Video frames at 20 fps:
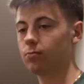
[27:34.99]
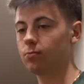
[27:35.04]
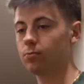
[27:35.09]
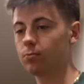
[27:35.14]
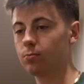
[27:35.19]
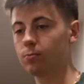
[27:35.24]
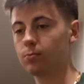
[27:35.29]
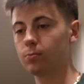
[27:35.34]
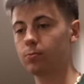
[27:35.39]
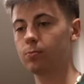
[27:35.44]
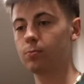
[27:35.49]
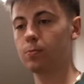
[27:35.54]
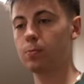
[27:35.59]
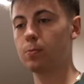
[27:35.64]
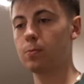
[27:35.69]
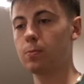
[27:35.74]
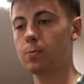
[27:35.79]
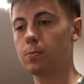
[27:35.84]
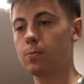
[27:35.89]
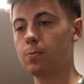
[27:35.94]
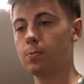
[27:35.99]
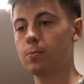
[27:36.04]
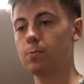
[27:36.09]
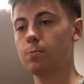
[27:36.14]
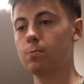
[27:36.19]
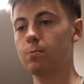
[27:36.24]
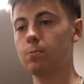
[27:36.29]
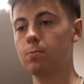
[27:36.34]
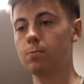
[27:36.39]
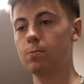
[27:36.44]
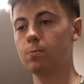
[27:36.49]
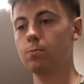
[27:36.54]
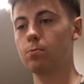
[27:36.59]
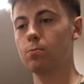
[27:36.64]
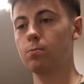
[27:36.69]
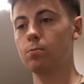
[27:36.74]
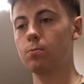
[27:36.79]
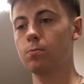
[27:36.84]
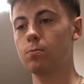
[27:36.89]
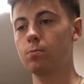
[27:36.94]

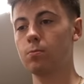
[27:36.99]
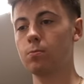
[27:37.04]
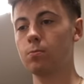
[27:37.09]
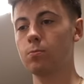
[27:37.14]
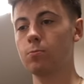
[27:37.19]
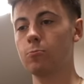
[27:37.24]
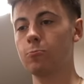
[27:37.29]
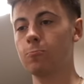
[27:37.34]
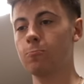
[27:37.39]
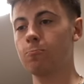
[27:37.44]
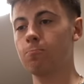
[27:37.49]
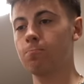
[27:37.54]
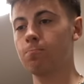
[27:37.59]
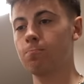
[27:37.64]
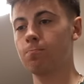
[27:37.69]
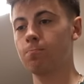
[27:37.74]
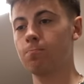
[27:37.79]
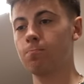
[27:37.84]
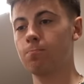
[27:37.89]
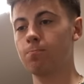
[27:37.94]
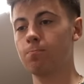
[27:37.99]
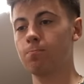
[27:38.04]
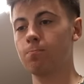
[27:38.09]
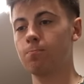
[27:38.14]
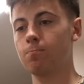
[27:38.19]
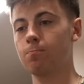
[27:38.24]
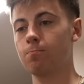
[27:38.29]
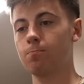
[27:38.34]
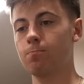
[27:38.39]
No words are spoken by the person on screen.